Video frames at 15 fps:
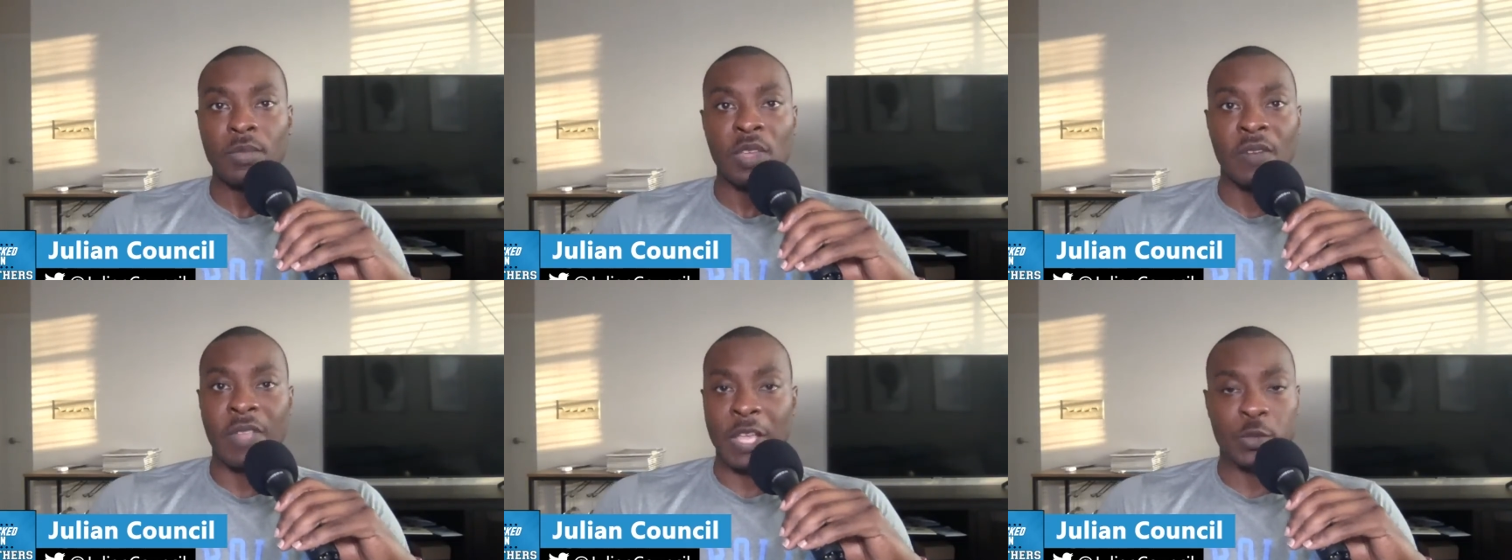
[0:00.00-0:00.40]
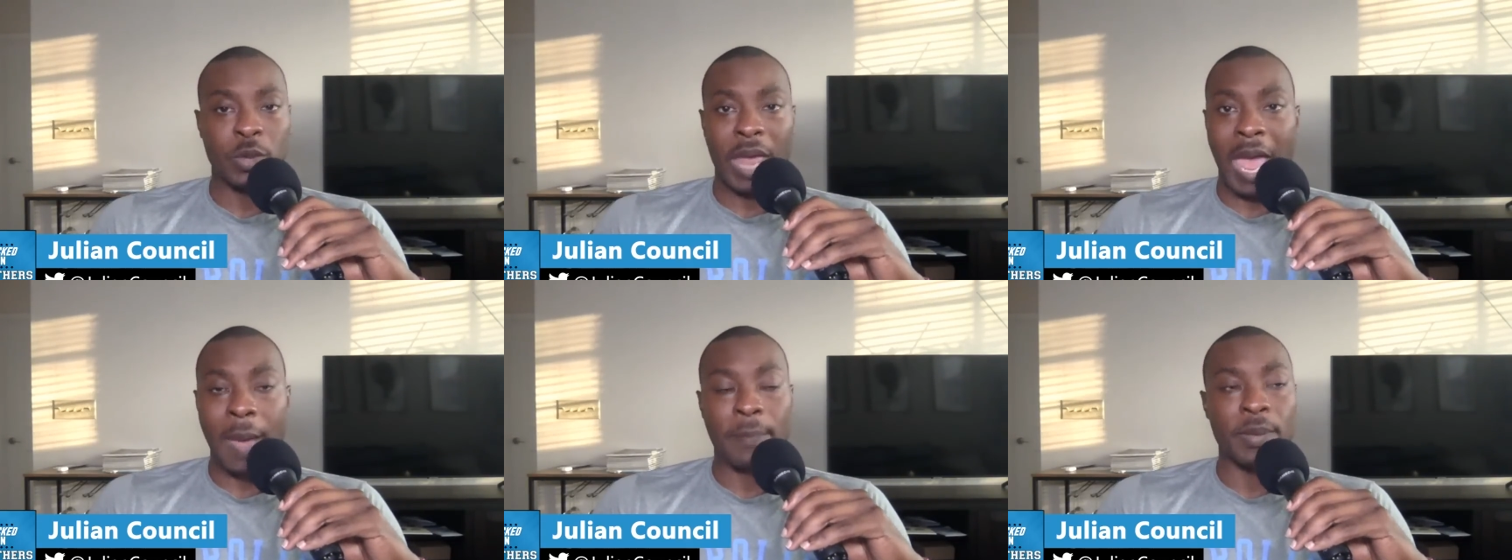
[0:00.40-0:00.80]
that's what
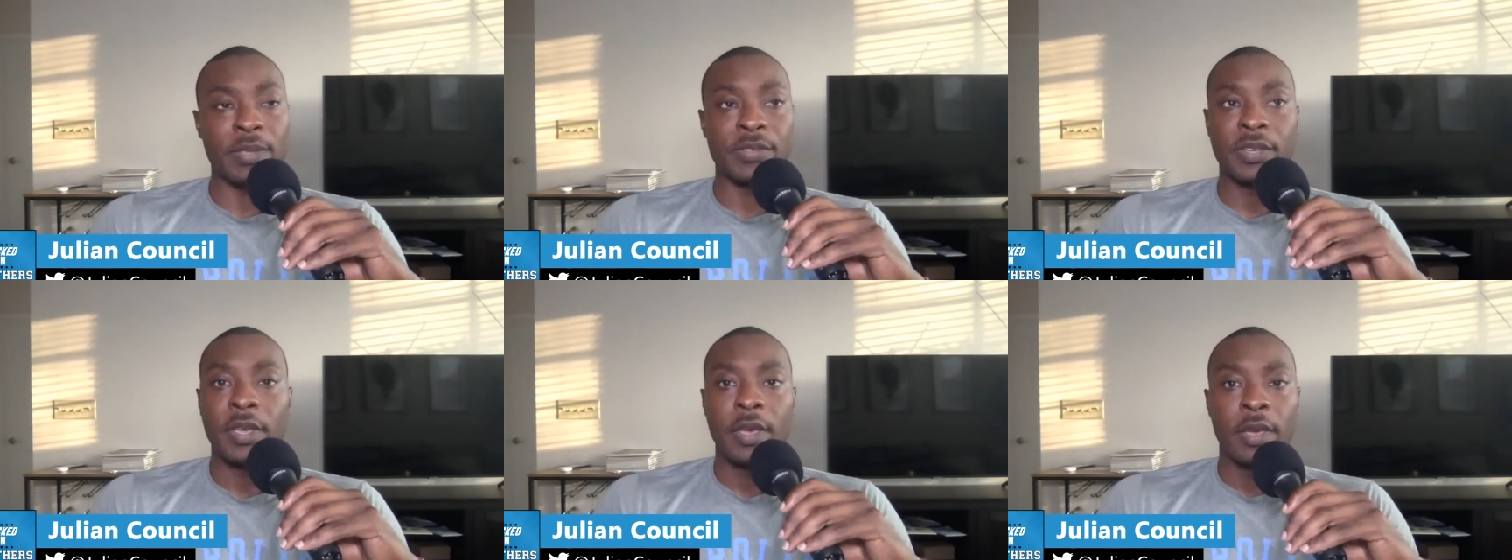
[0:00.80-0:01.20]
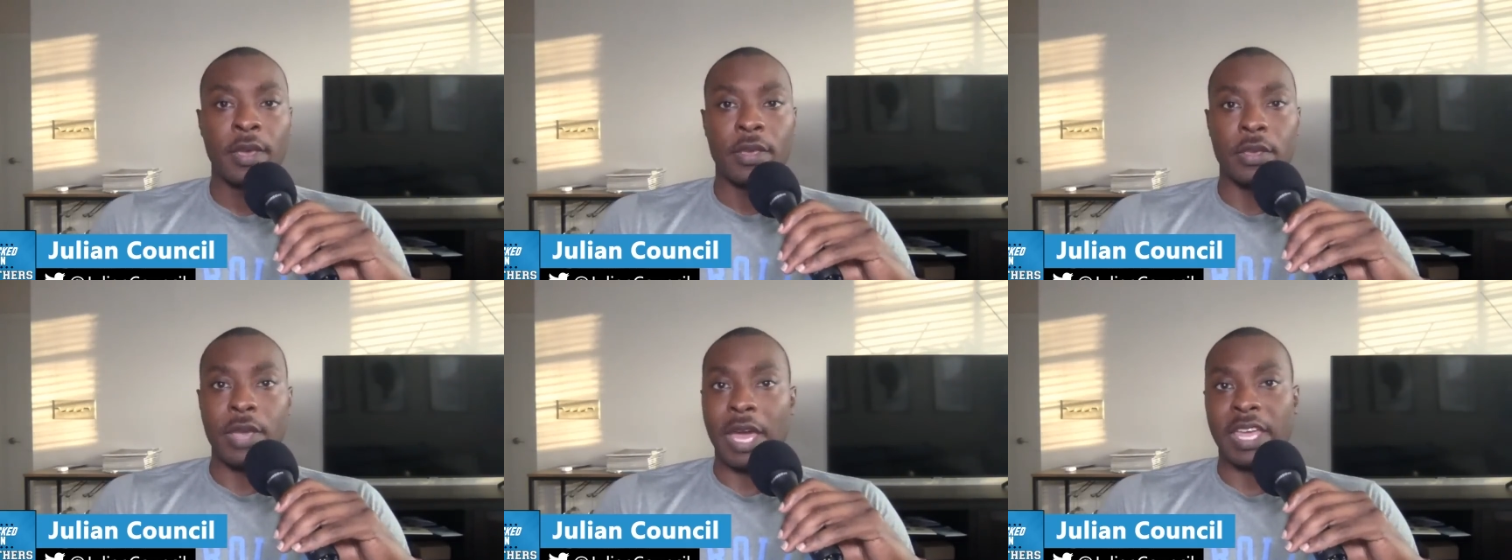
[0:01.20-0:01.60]
happens.
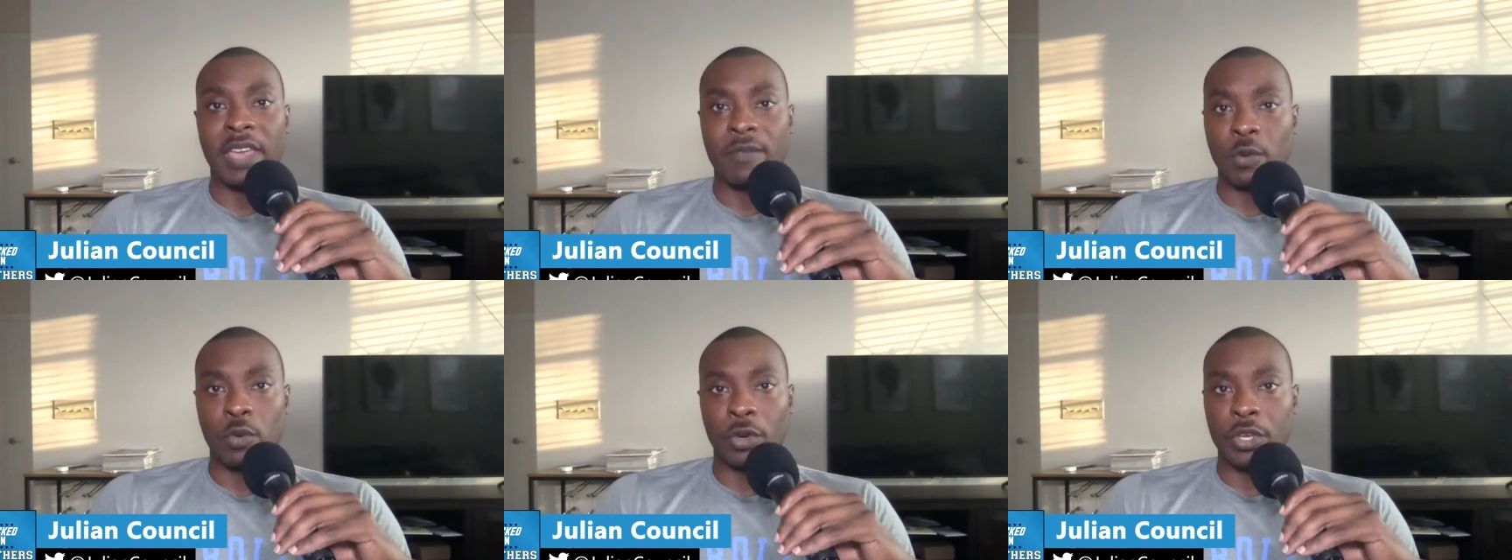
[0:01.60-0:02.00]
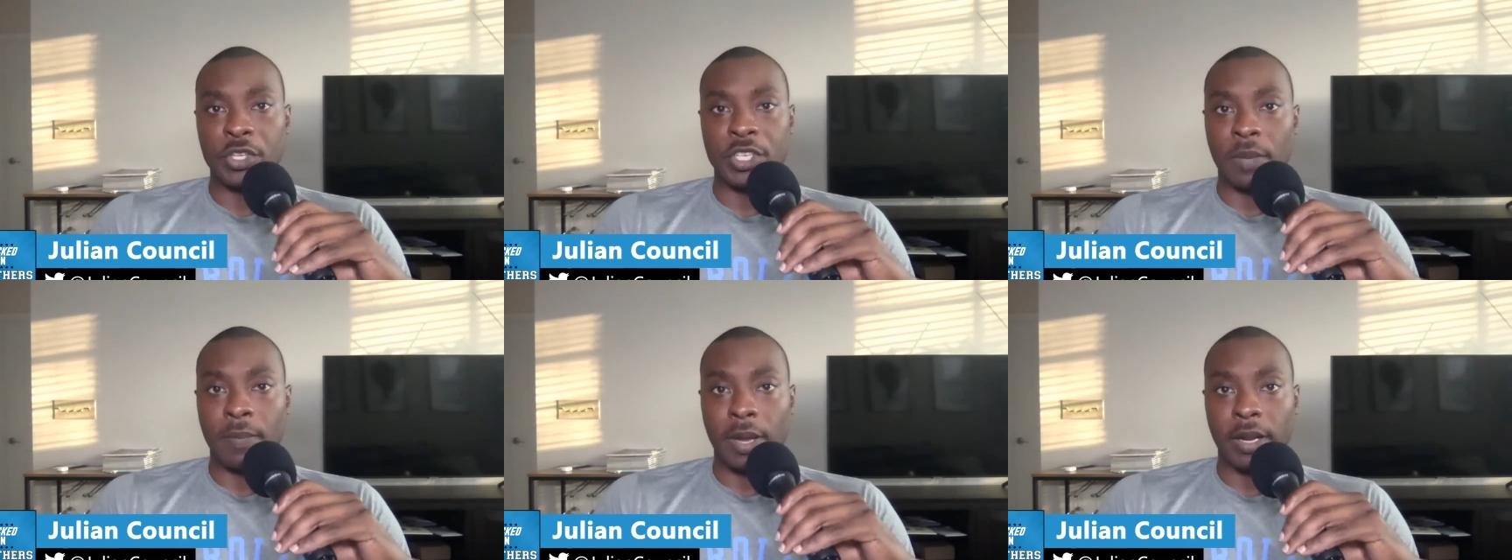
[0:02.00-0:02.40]
You got to give your rookie
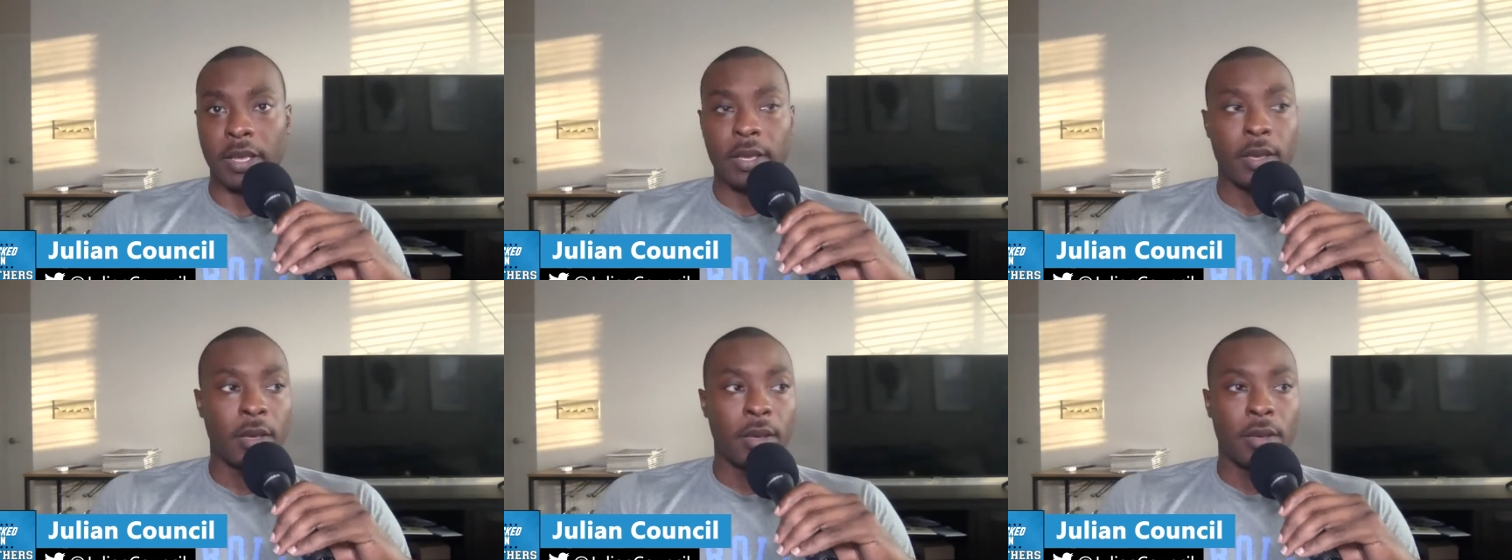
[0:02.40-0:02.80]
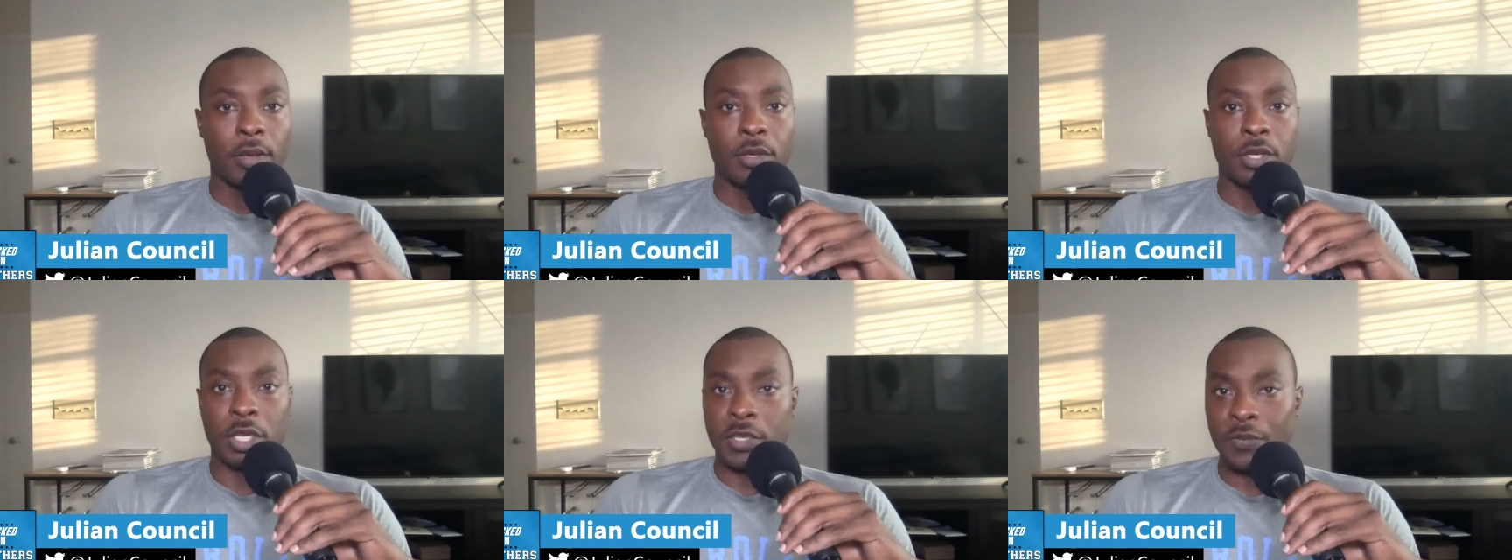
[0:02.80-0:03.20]
somebody.
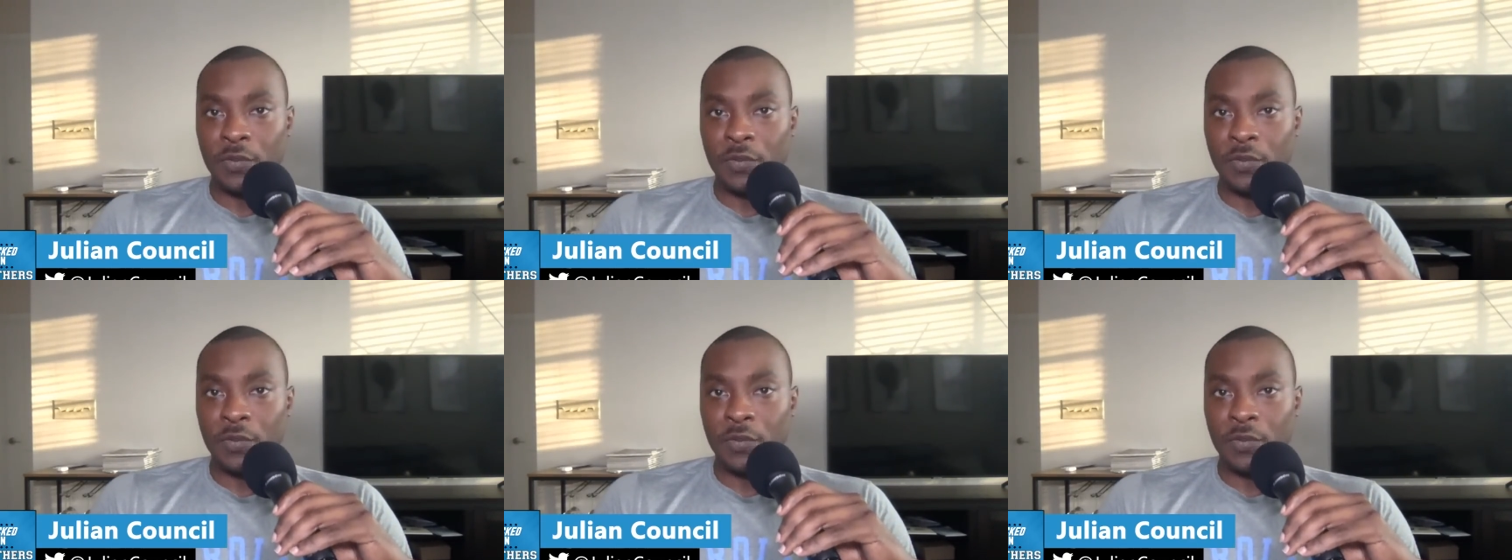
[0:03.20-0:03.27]
Justin